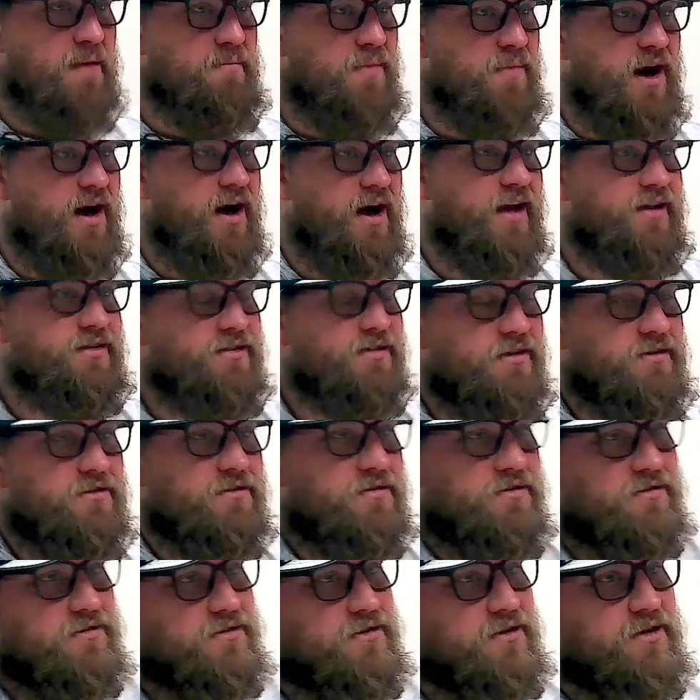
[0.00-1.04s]
mind.
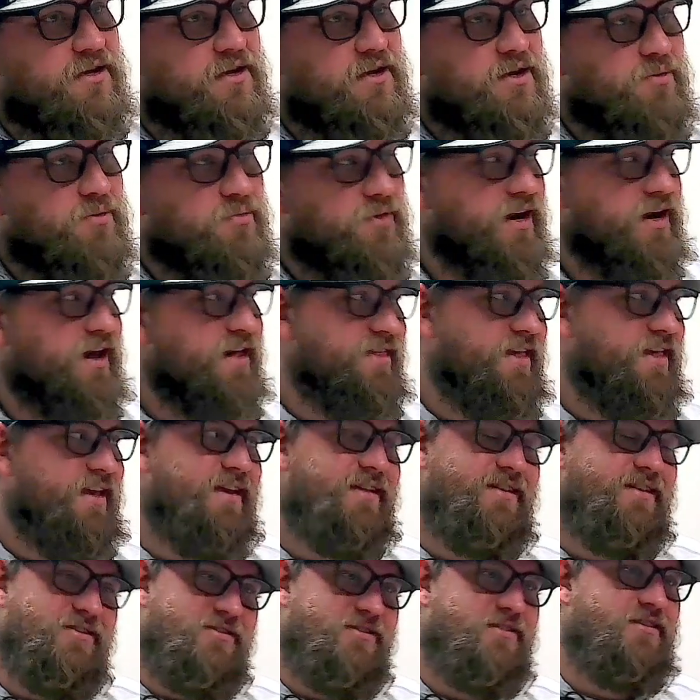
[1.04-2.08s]
But I
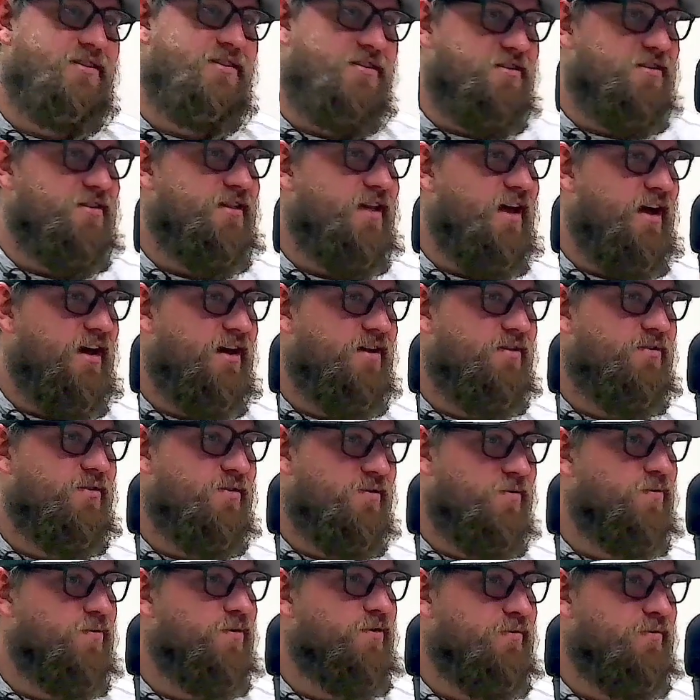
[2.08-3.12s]
think there's still a lot
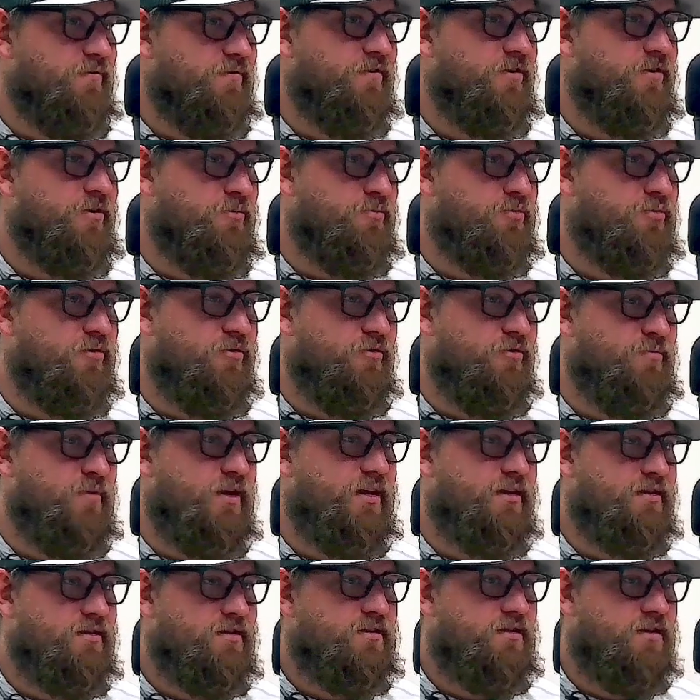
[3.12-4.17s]
of room for
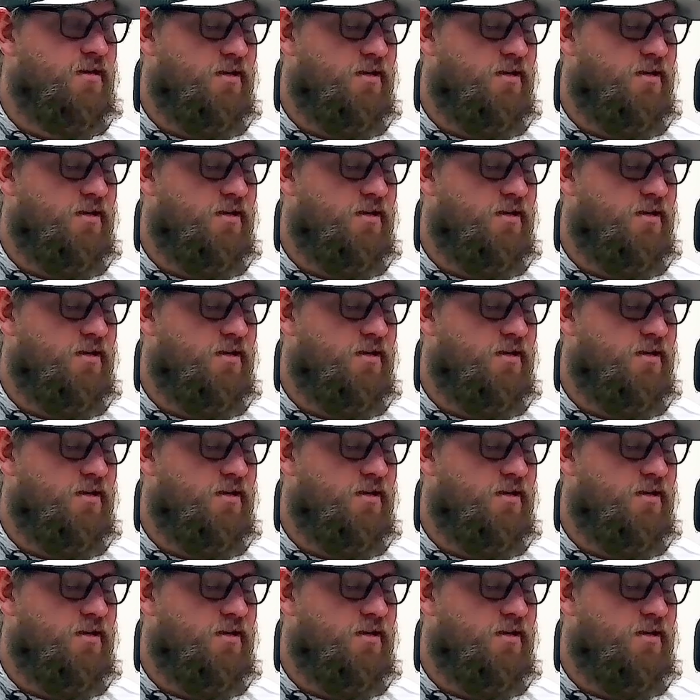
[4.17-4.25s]
improvement,